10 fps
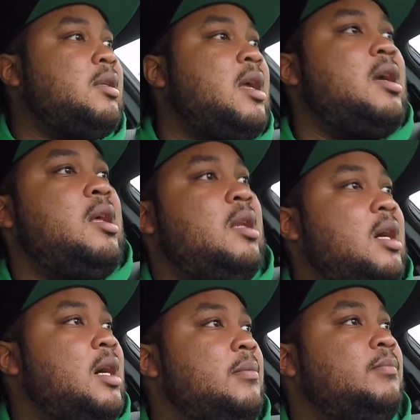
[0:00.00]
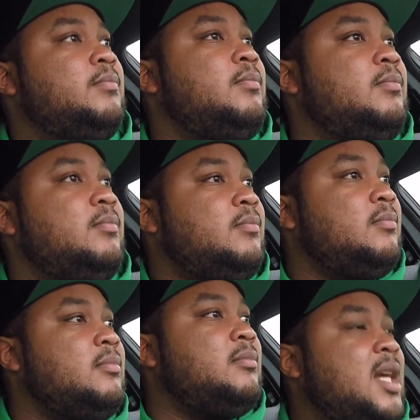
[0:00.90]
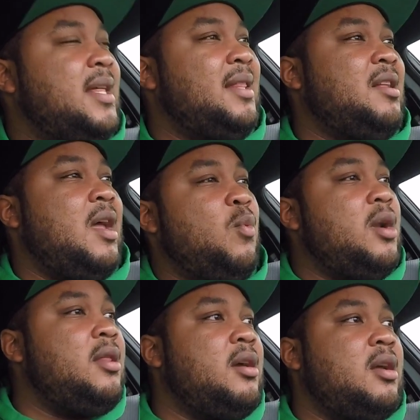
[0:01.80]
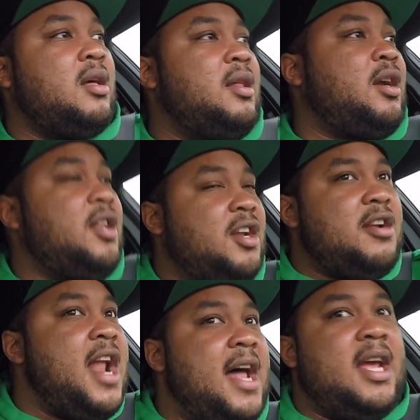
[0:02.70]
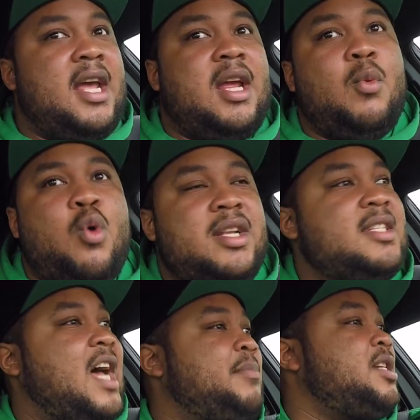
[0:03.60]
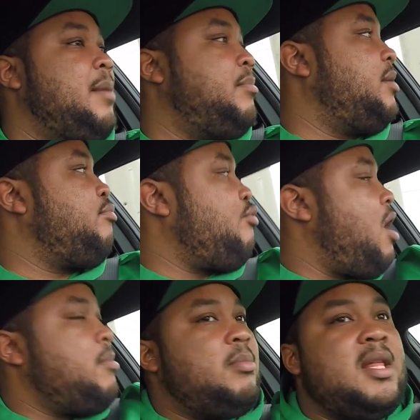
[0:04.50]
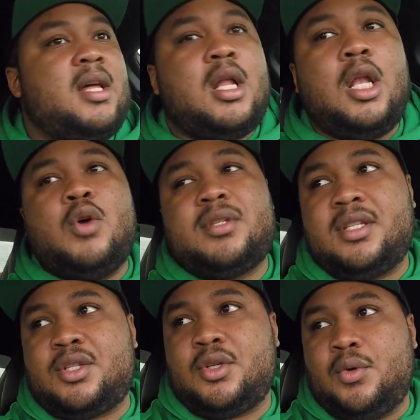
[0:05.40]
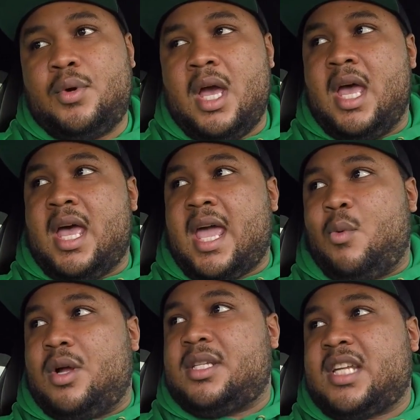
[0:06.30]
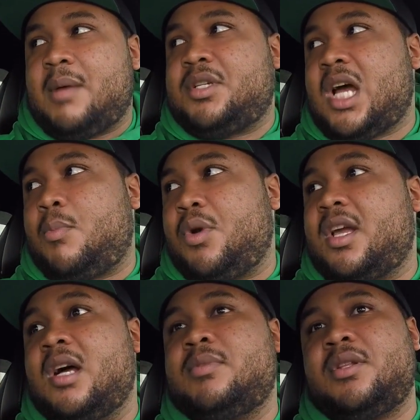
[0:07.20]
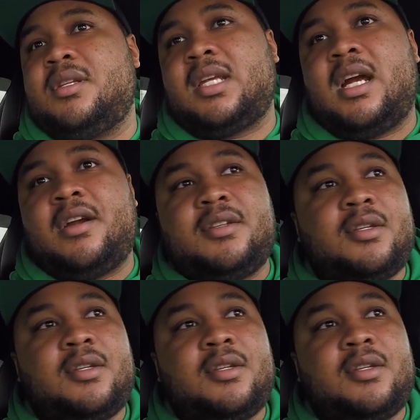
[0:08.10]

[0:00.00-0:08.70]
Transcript: And I think they're like one of the, they're not a one-stop shop, but probably the closest to a one-stop shop when it comes to this area.